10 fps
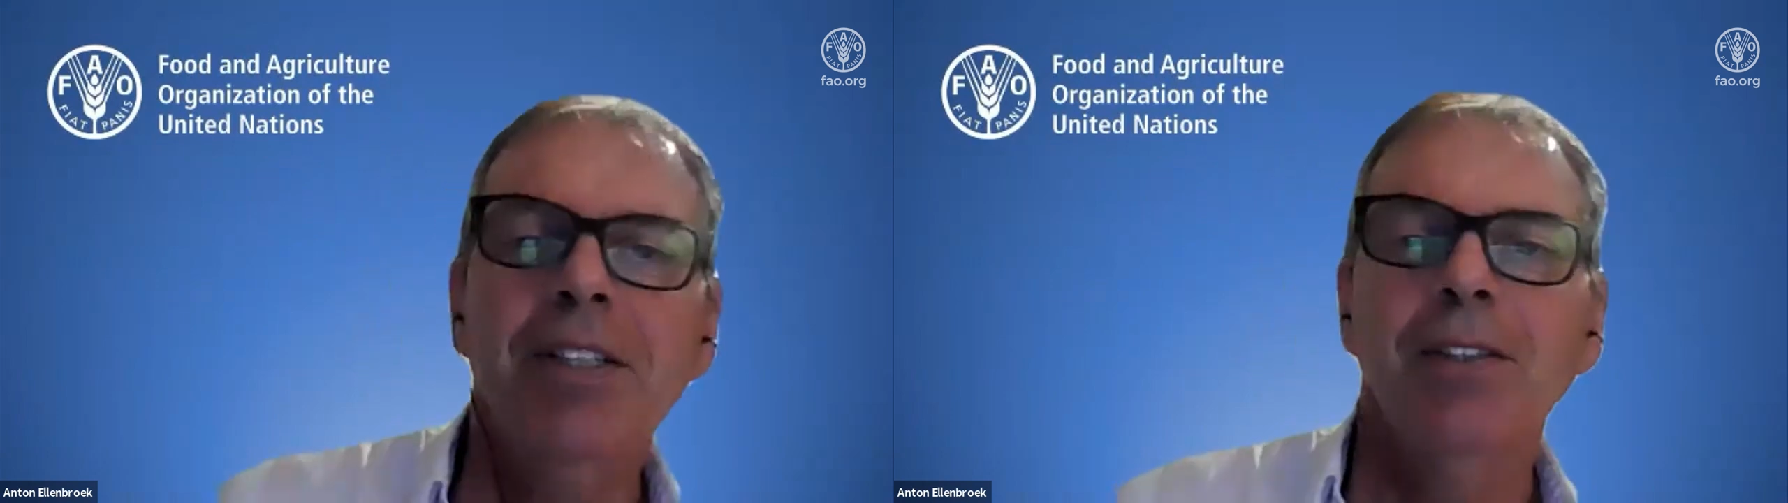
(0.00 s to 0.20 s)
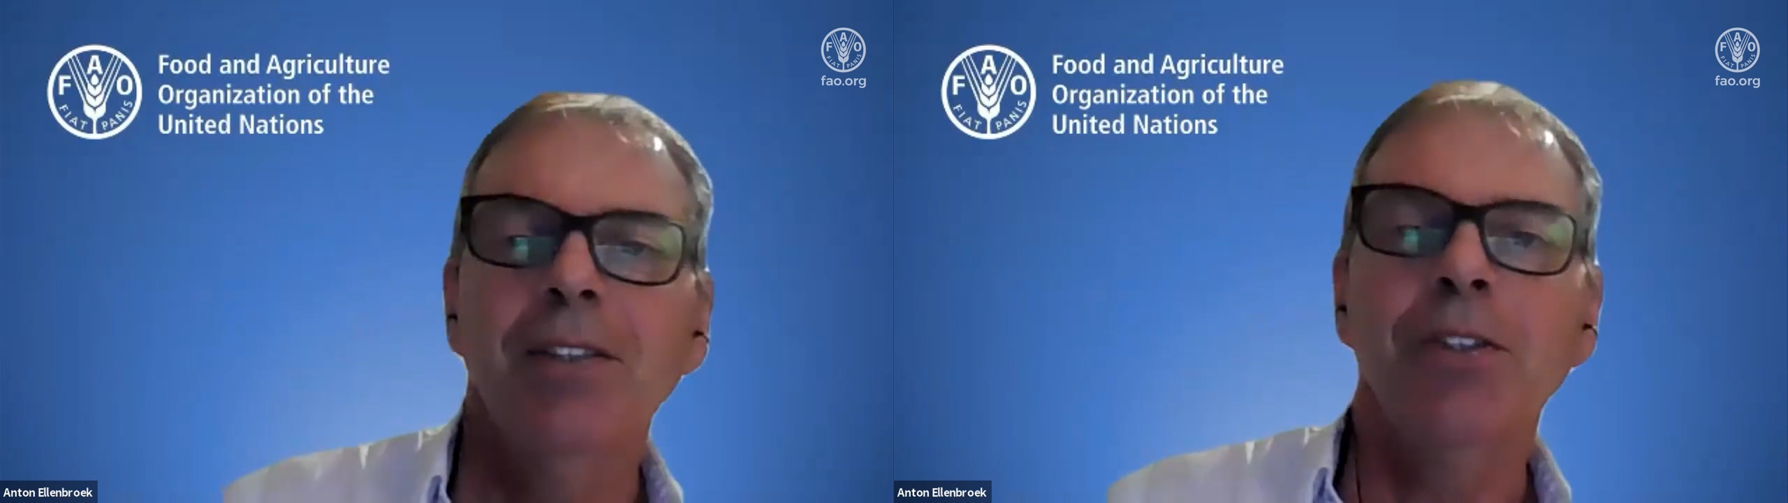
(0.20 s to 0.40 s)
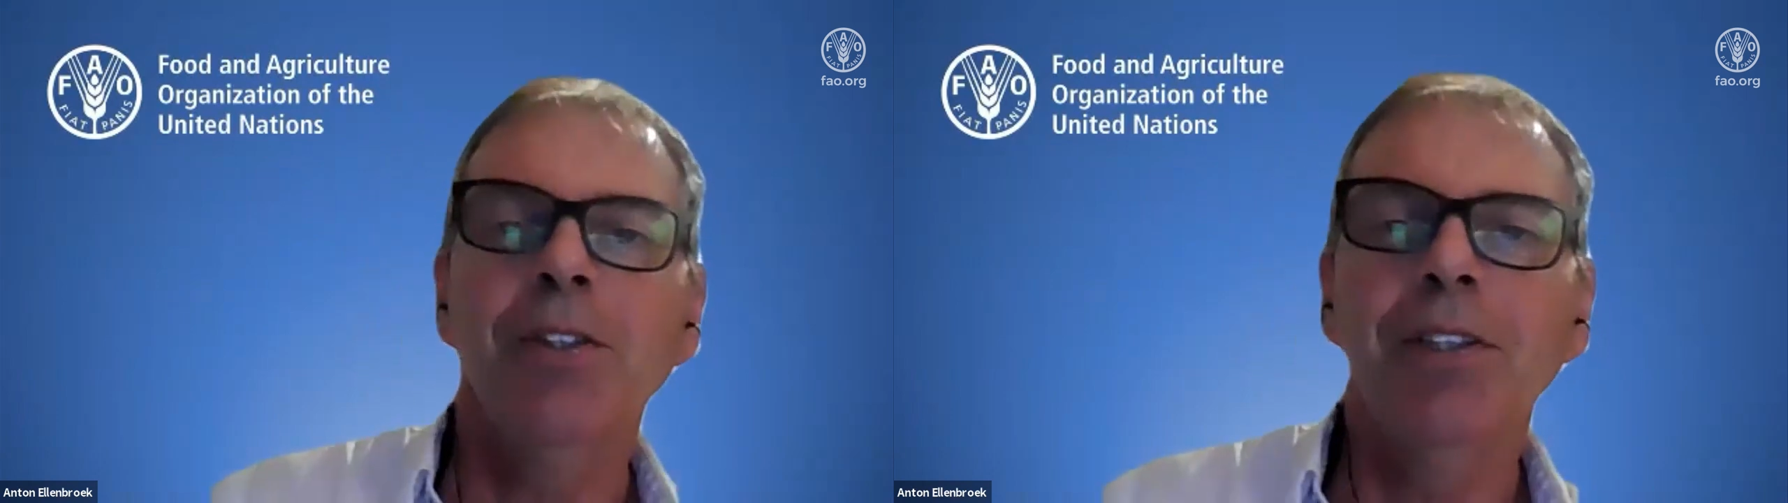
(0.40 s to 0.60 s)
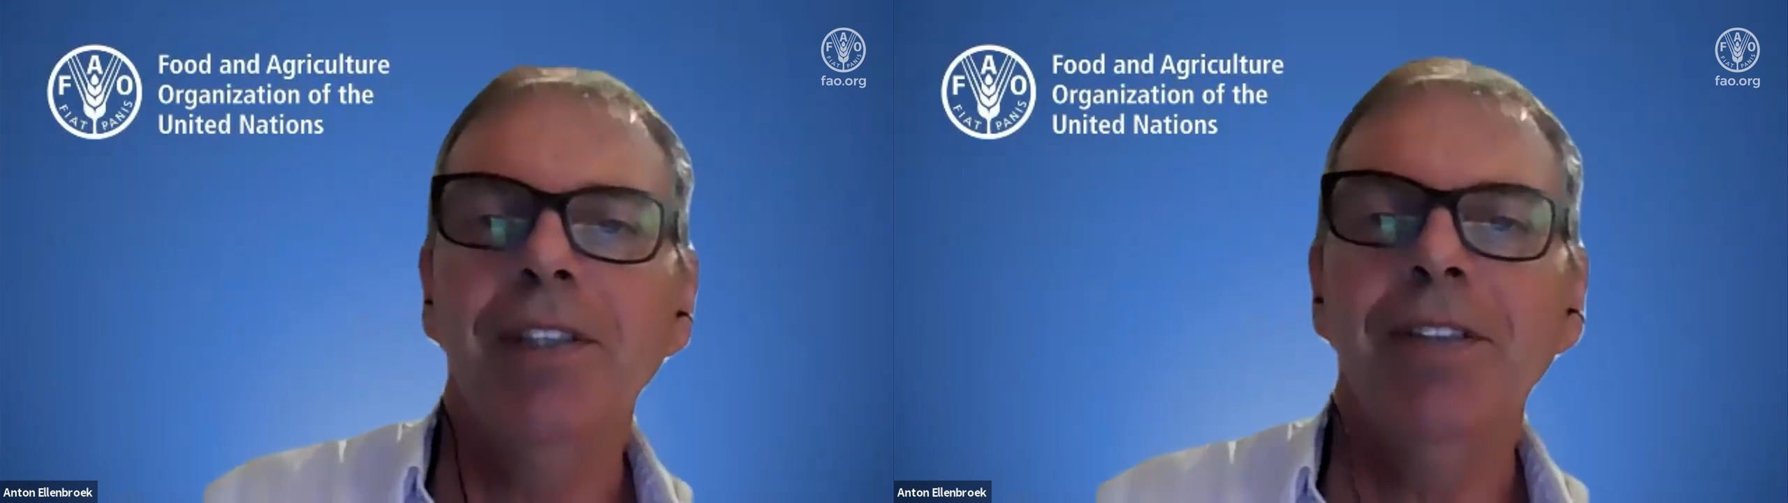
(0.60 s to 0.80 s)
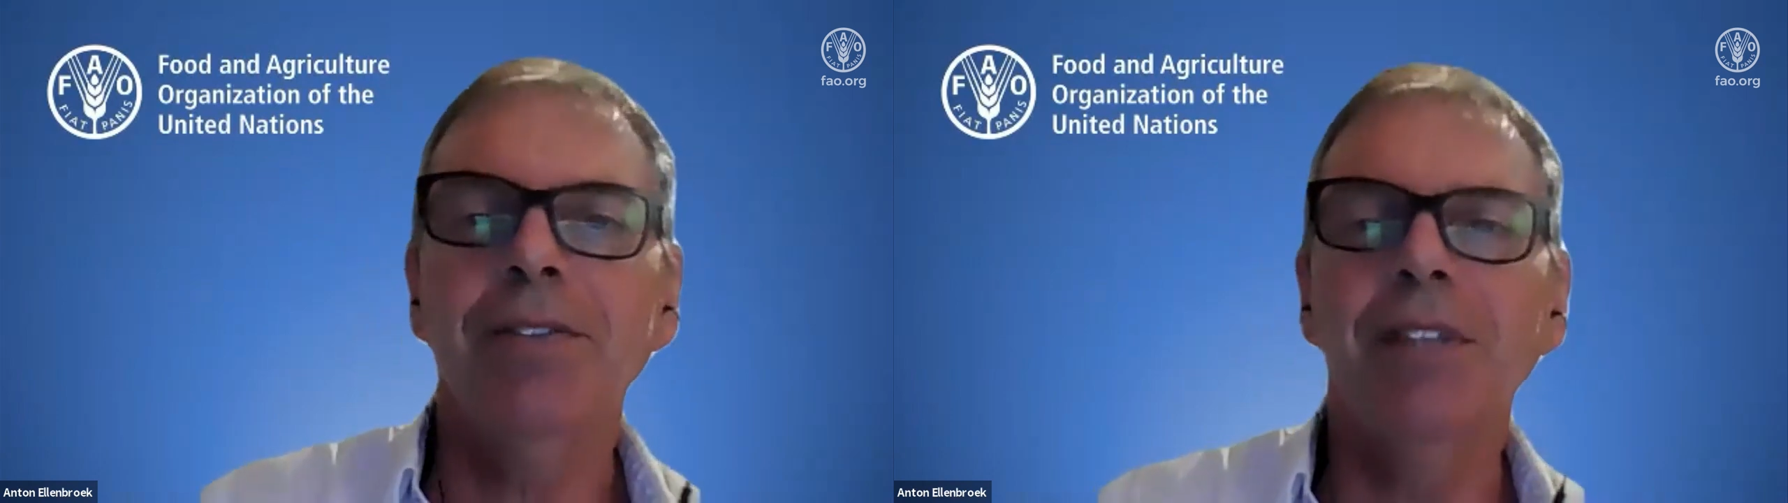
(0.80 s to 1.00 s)
question to Scott
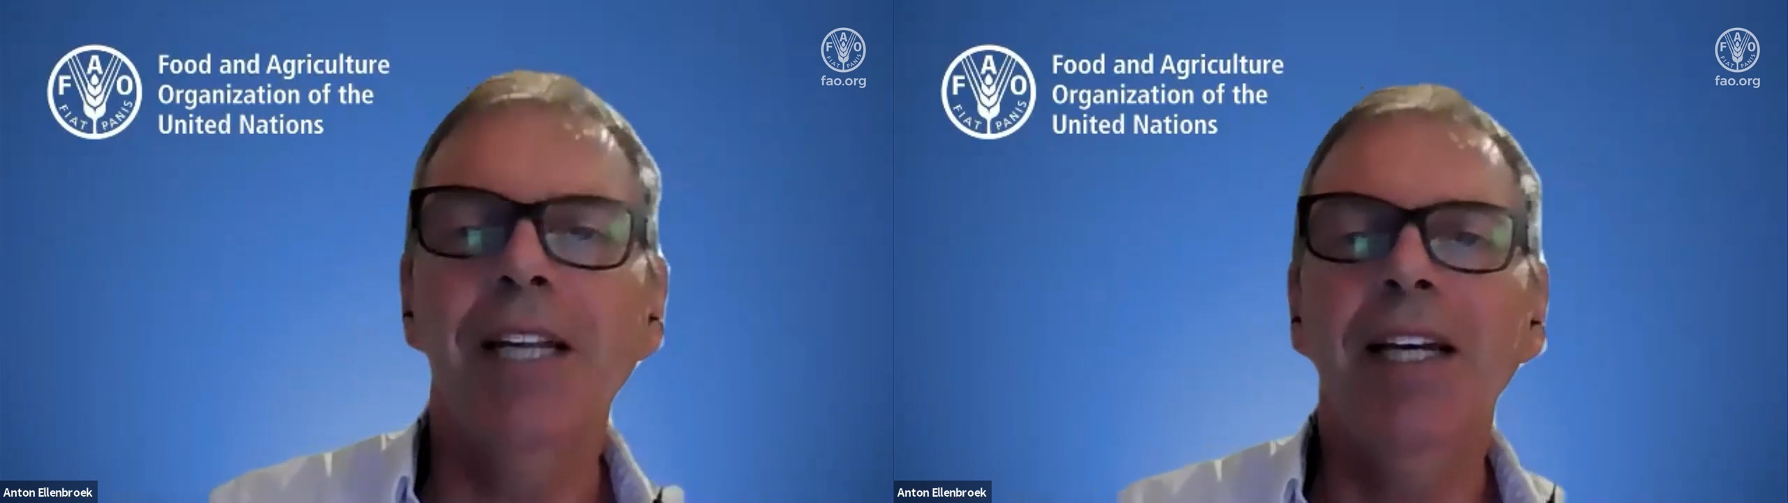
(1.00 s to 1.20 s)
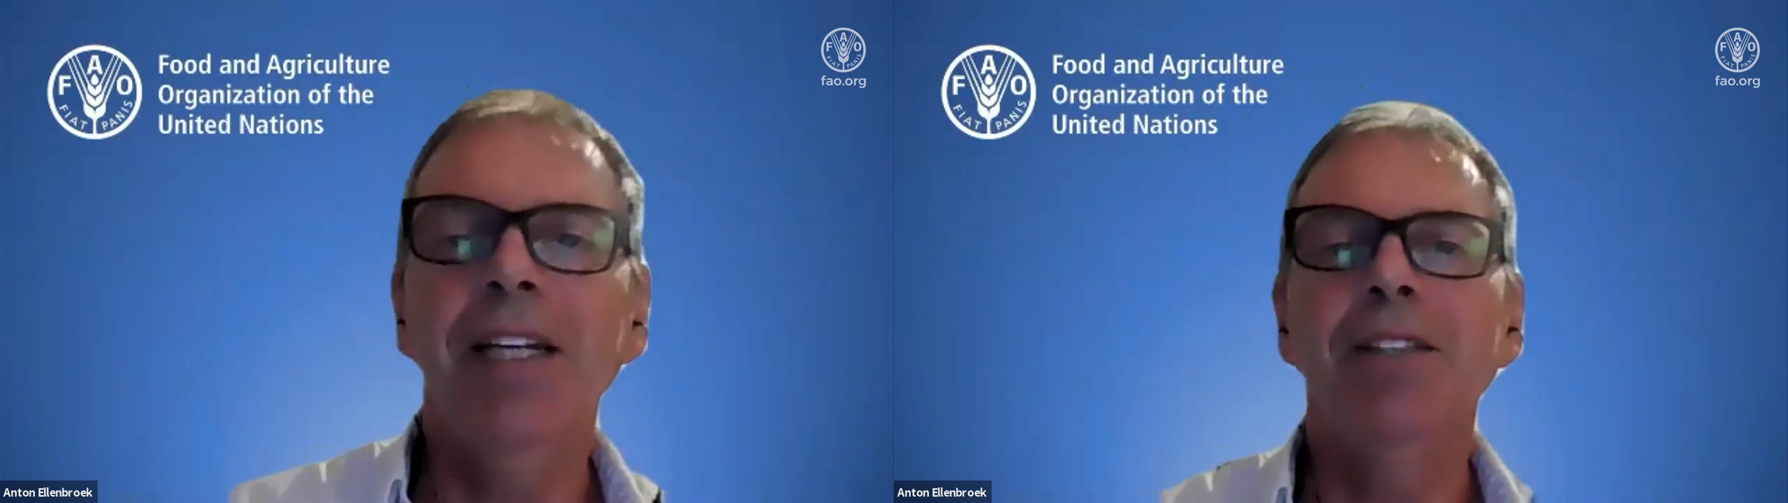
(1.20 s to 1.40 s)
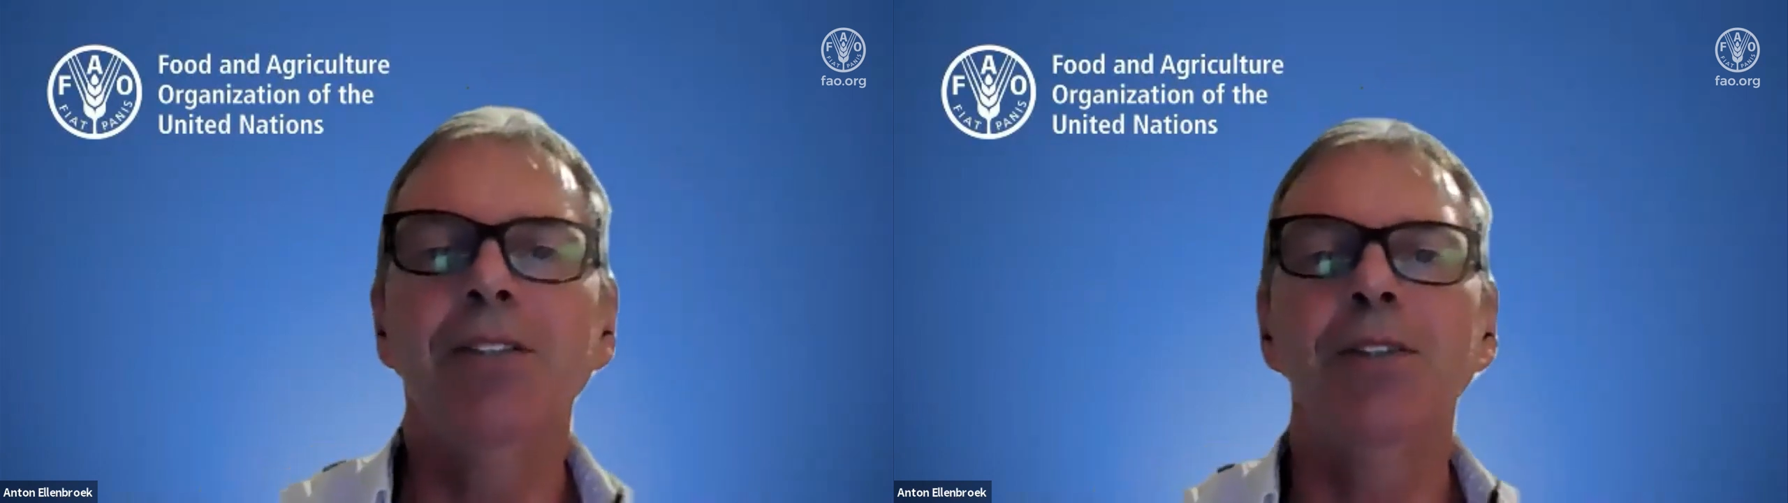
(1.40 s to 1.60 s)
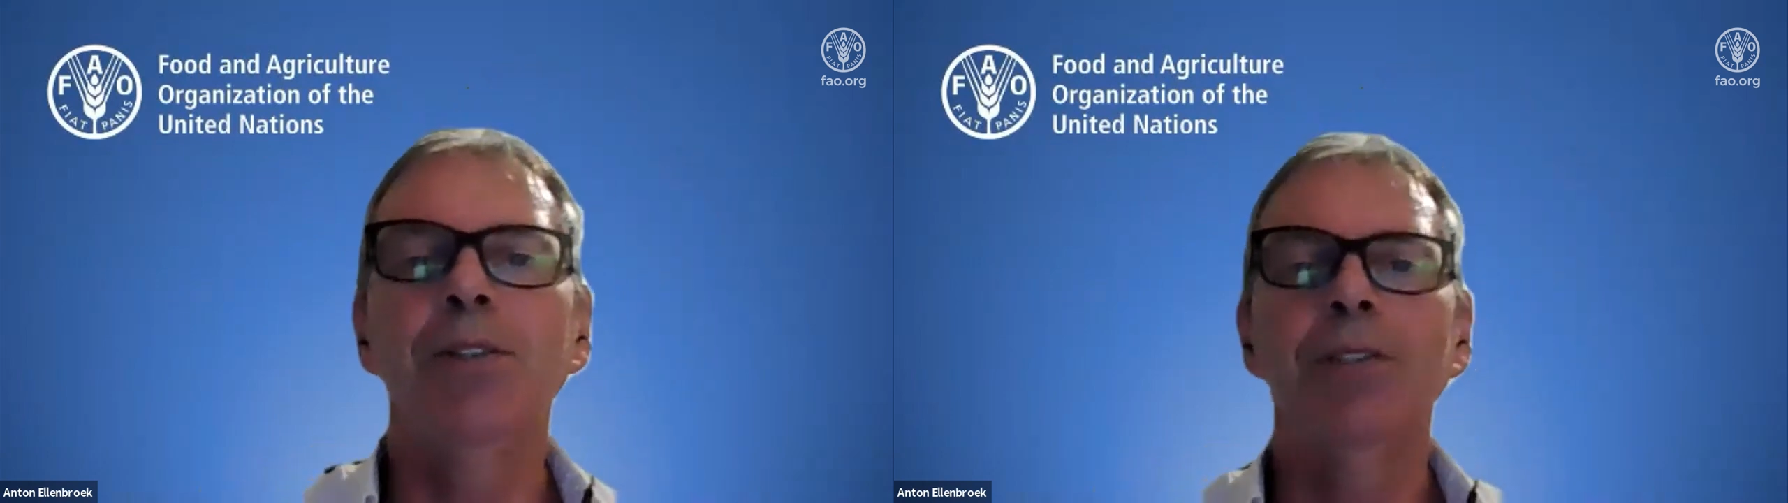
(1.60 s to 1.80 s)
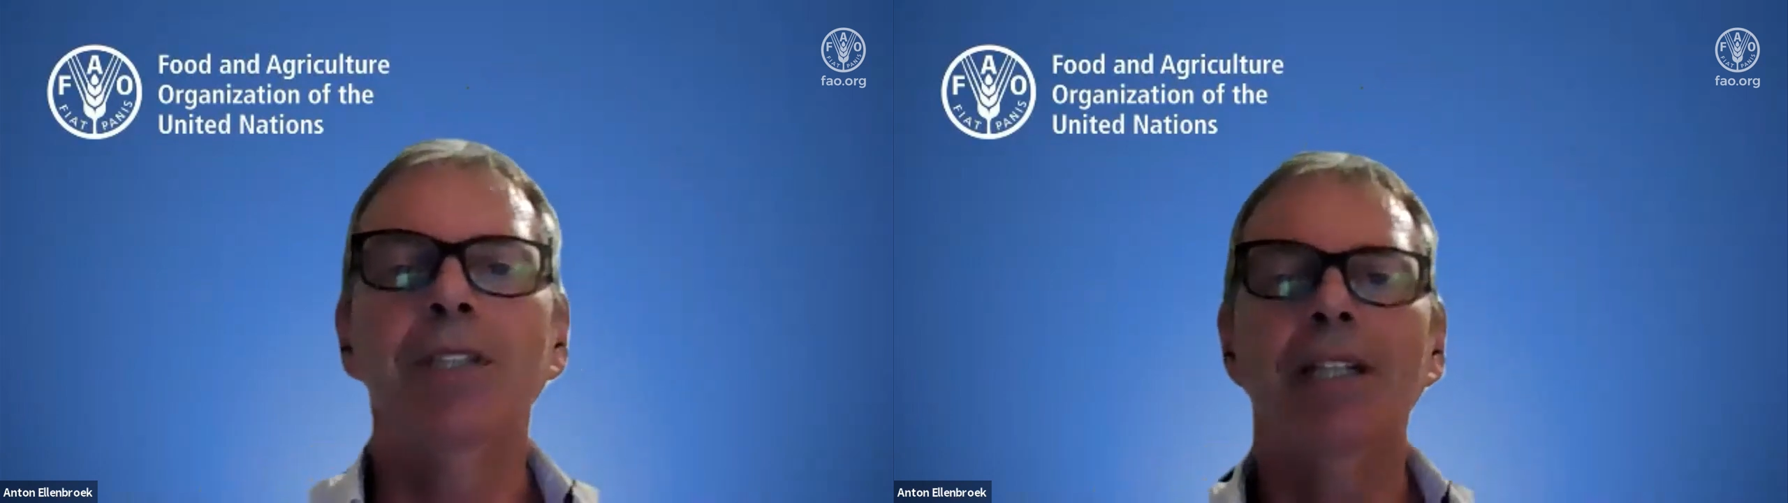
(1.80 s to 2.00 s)
is related
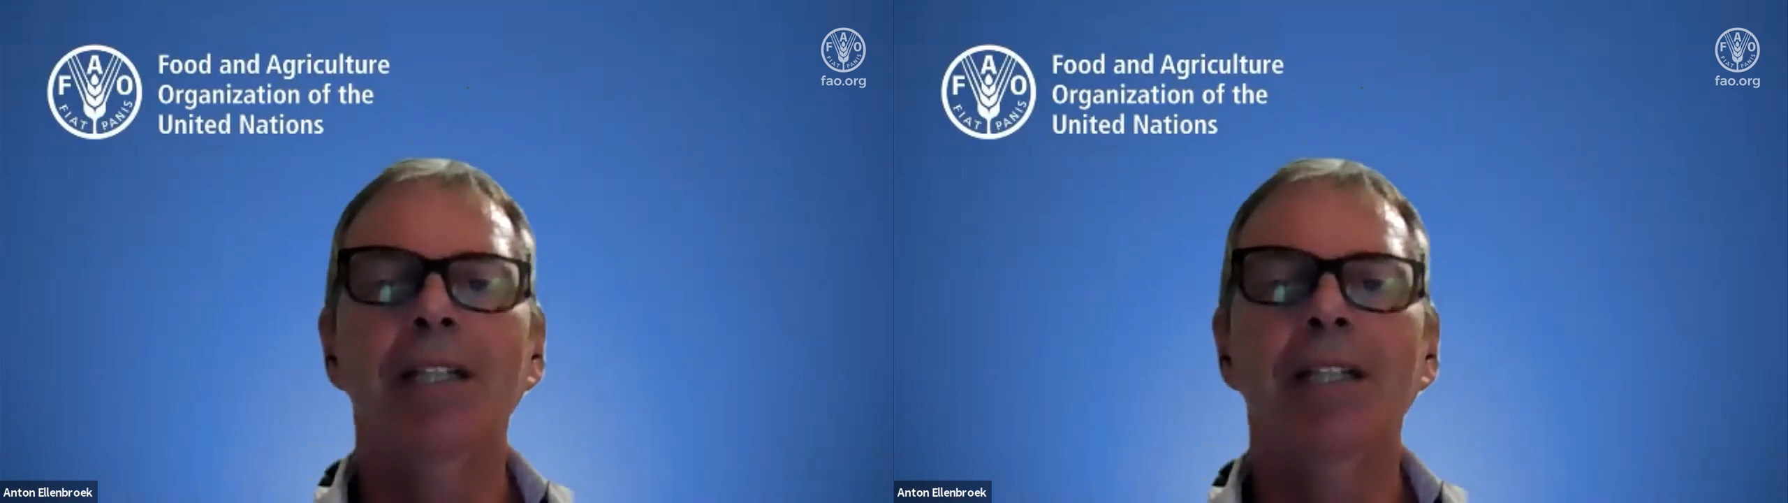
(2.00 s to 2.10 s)
to the.